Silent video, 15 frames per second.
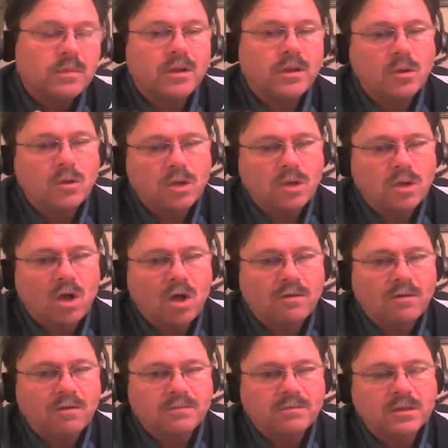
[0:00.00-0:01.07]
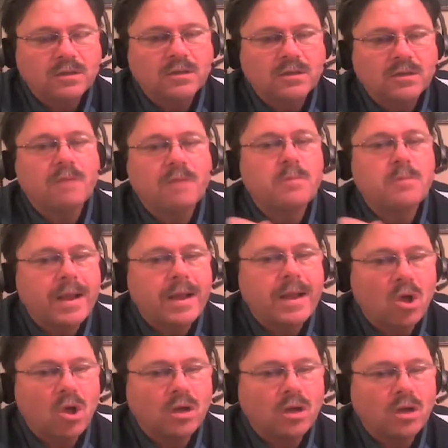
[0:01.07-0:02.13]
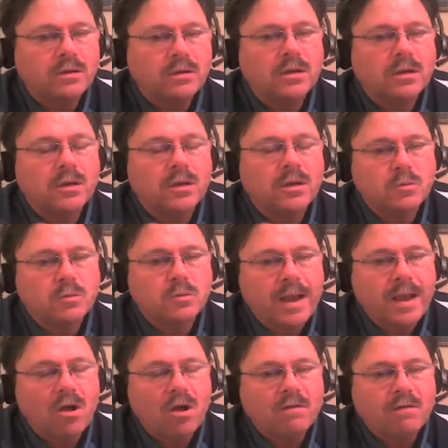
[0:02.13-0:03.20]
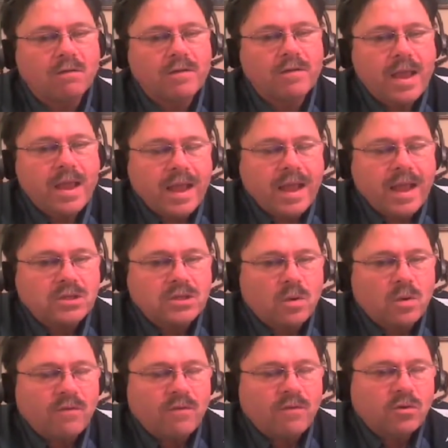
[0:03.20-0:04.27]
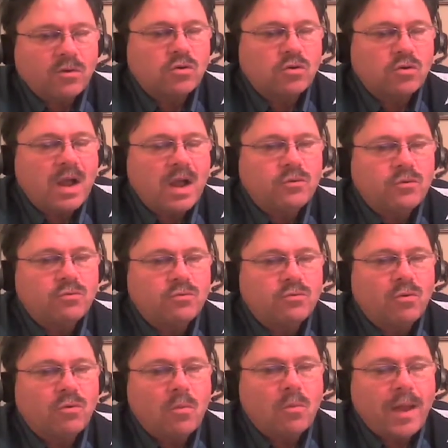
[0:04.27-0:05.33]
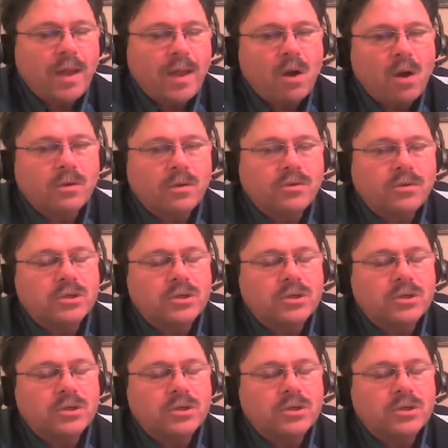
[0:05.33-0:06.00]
goes off, comes back on, goes back off. And so if we're trying to draw power through